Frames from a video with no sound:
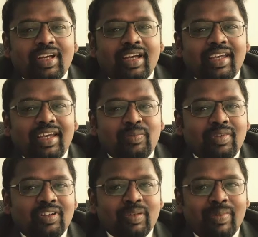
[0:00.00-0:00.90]
Hi, I am
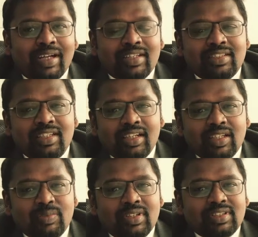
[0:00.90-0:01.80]
Dr. Magnus
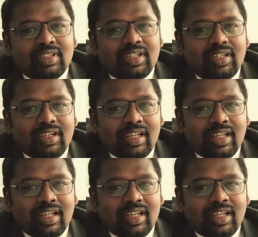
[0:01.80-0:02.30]
Jairaj Mansard,